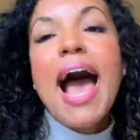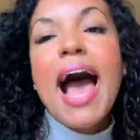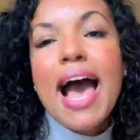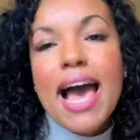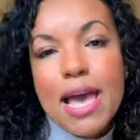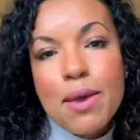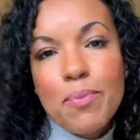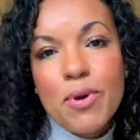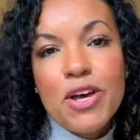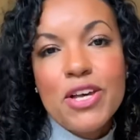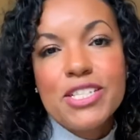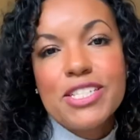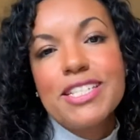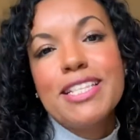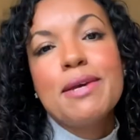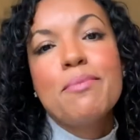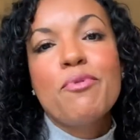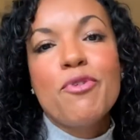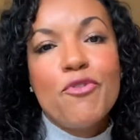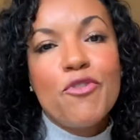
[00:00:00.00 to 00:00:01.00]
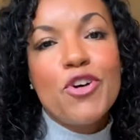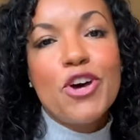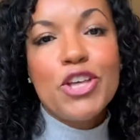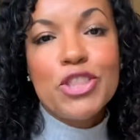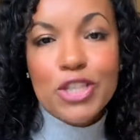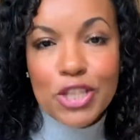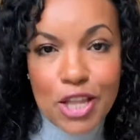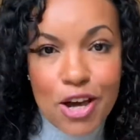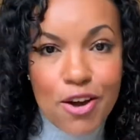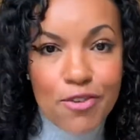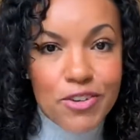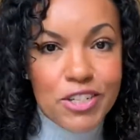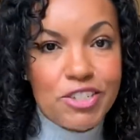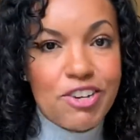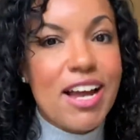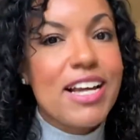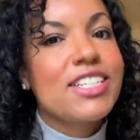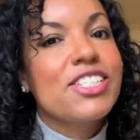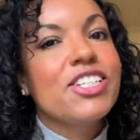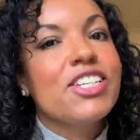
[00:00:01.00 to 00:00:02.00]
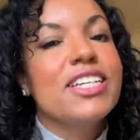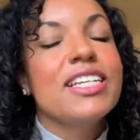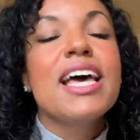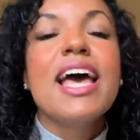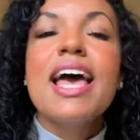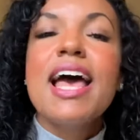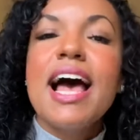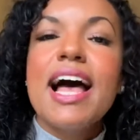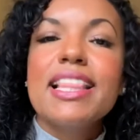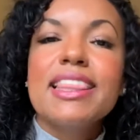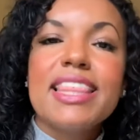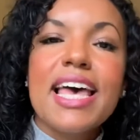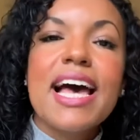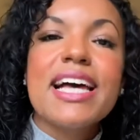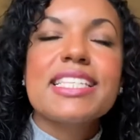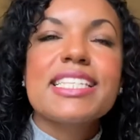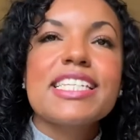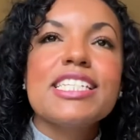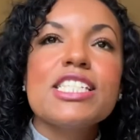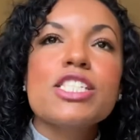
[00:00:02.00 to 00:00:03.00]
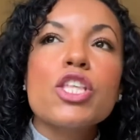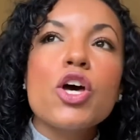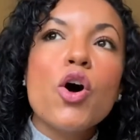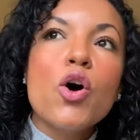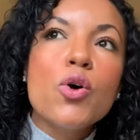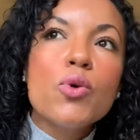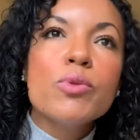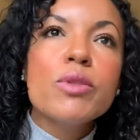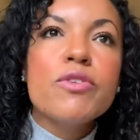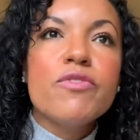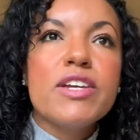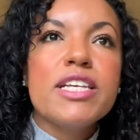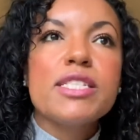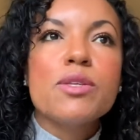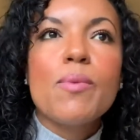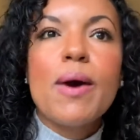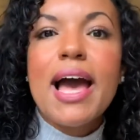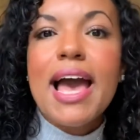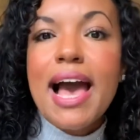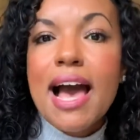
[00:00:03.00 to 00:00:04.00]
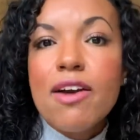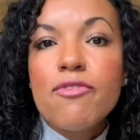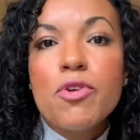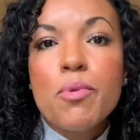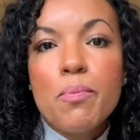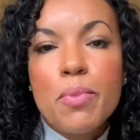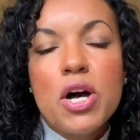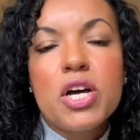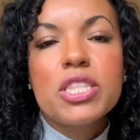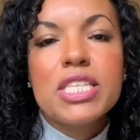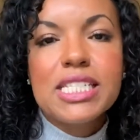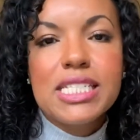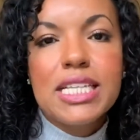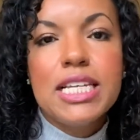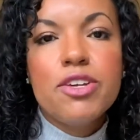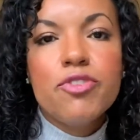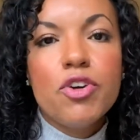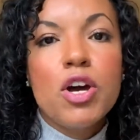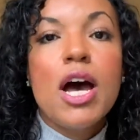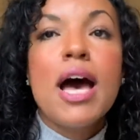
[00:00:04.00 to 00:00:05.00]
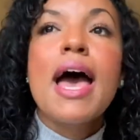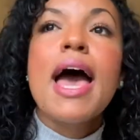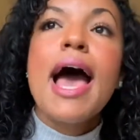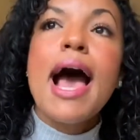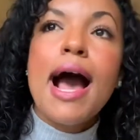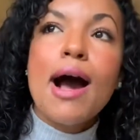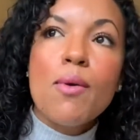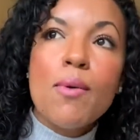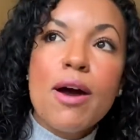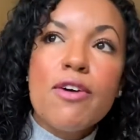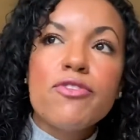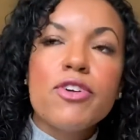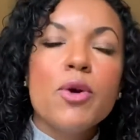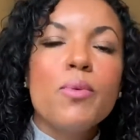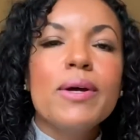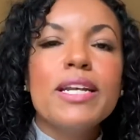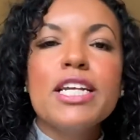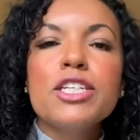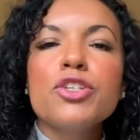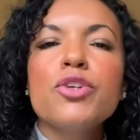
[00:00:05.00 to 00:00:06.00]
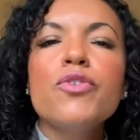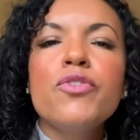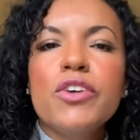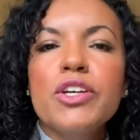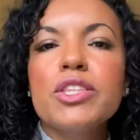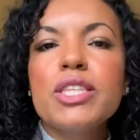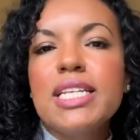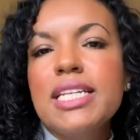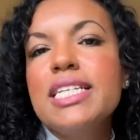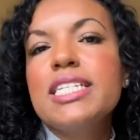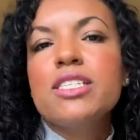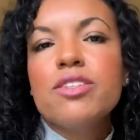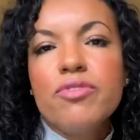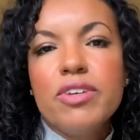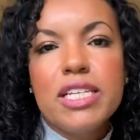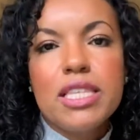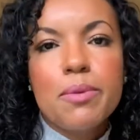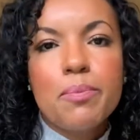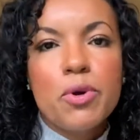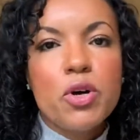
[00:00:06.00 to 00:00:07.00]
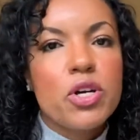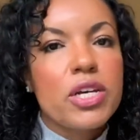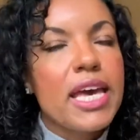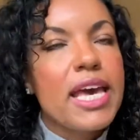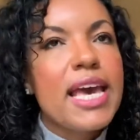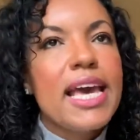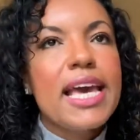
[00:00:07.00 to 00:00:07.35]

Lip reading: I personally prefer The Law of Attraction, and that is the only reason why I haven't bought The Secret. However, when I do feel the need to read the book,